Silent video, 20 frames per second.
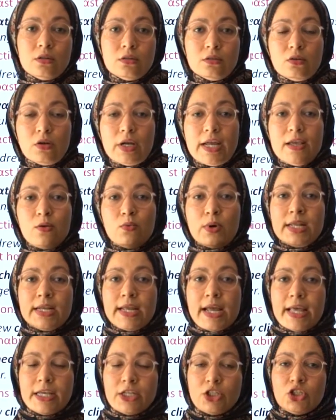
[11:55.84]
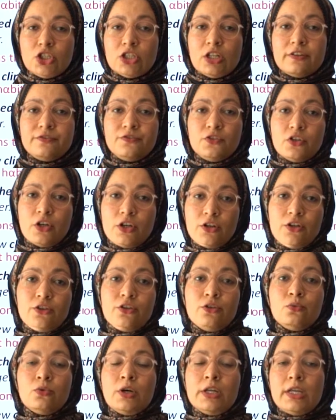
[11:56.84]
okay, one action after
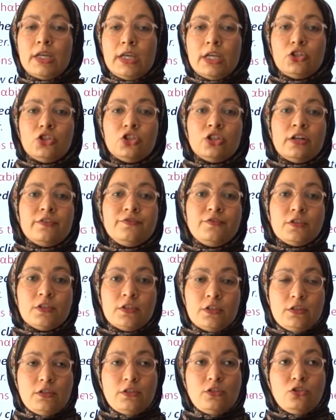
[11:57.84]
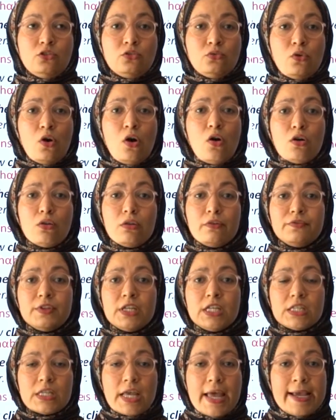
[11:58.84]
another, one action after another. So all of
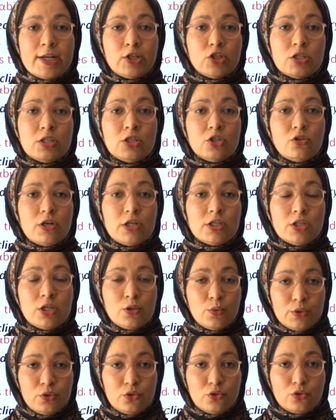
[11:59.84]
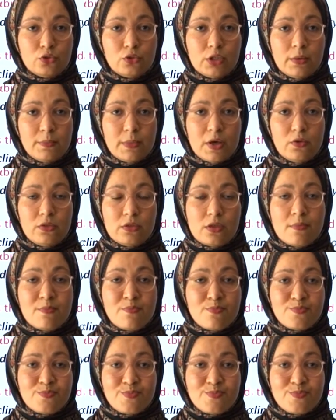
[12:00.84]
these actions, you are going to talk about them